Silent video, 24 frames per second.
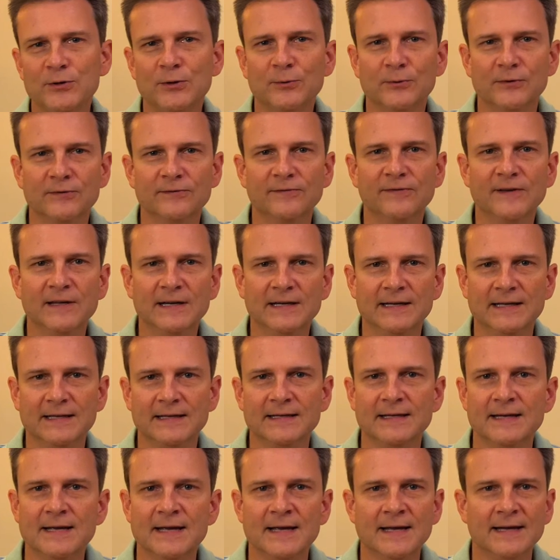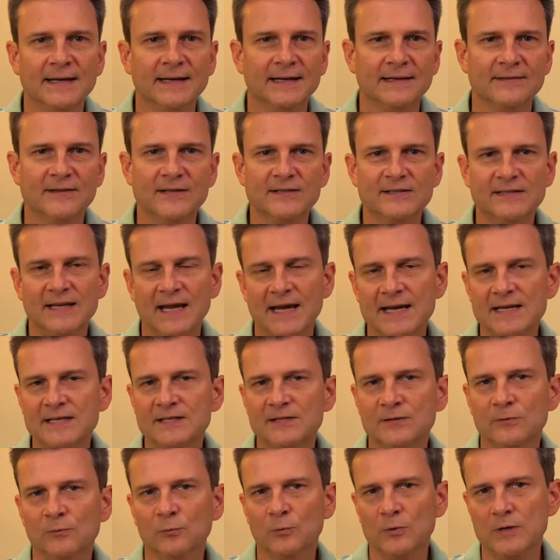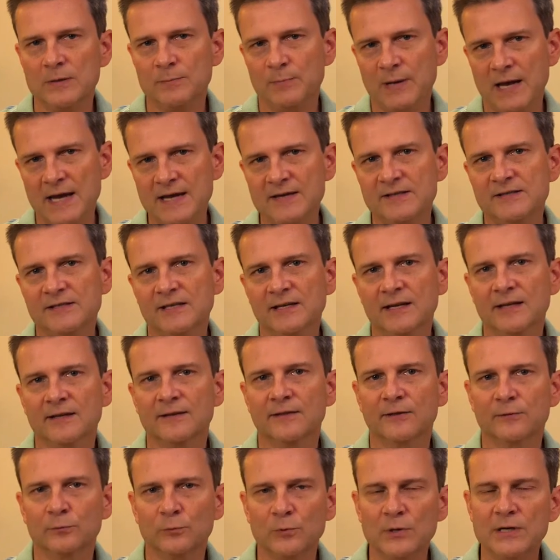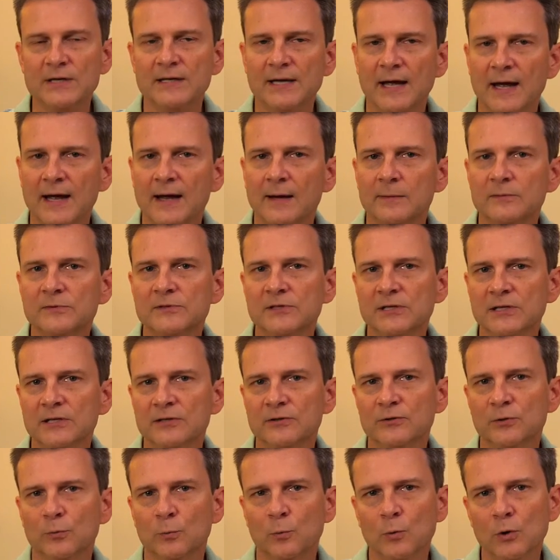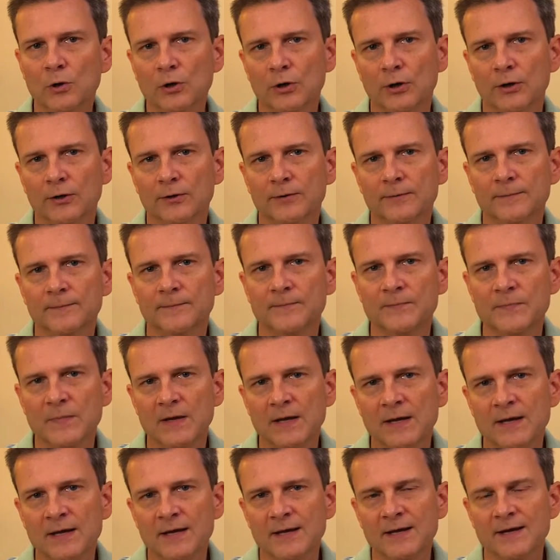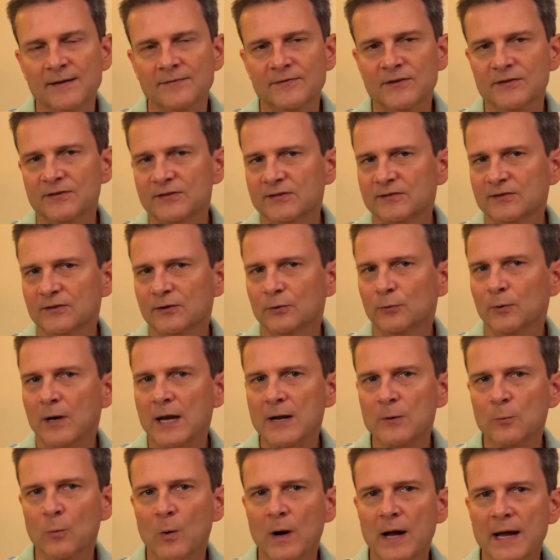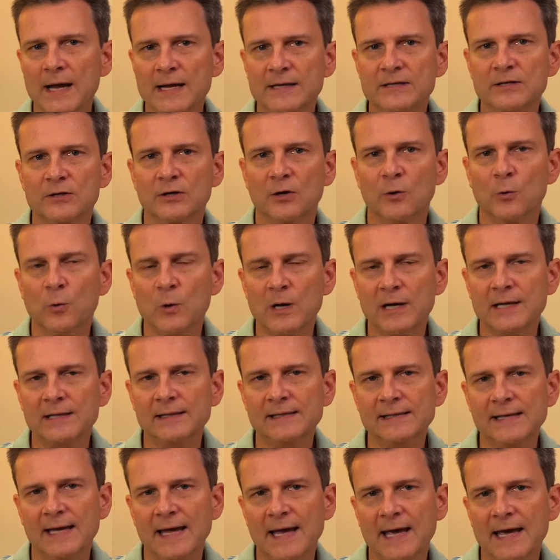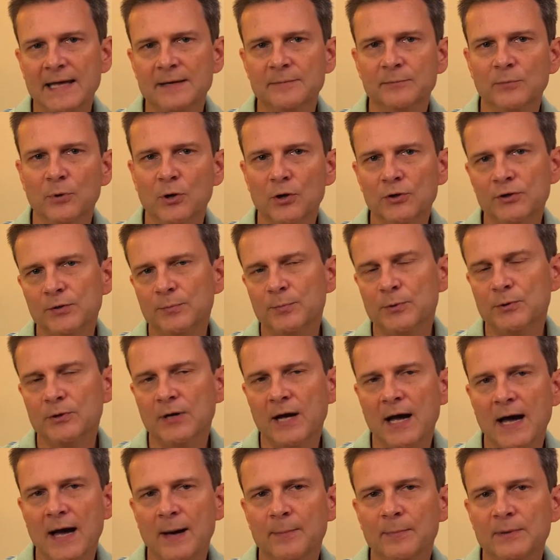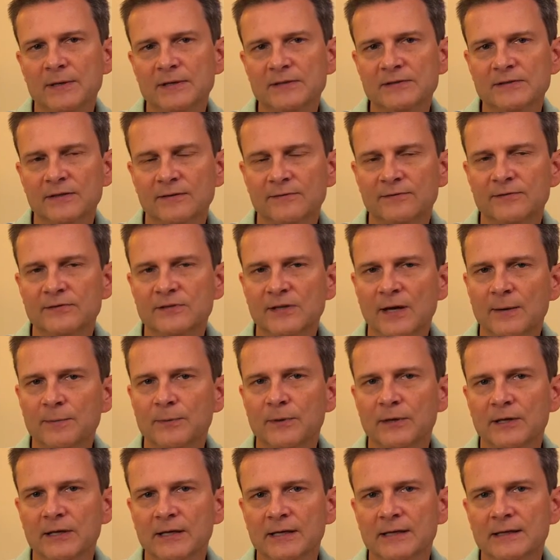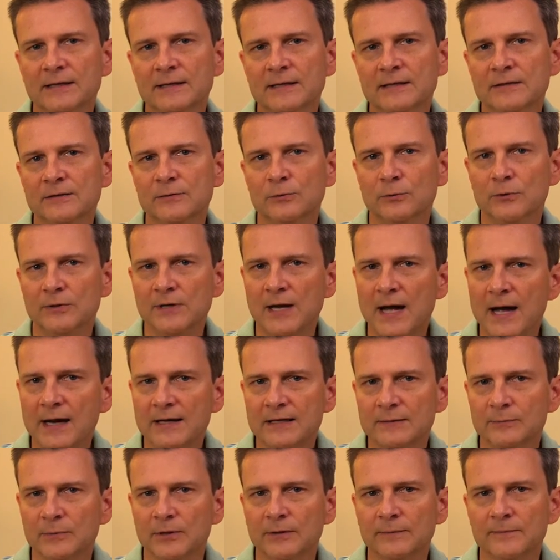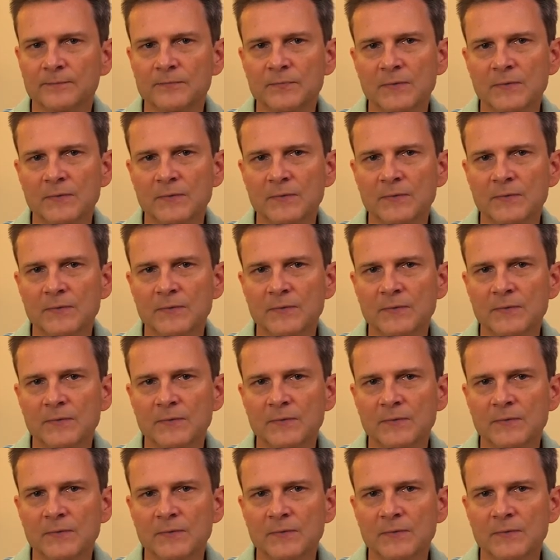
to infinity. In this case, we pasted it three times into Word. This is a great way to quickly add multiple copies of something into a document.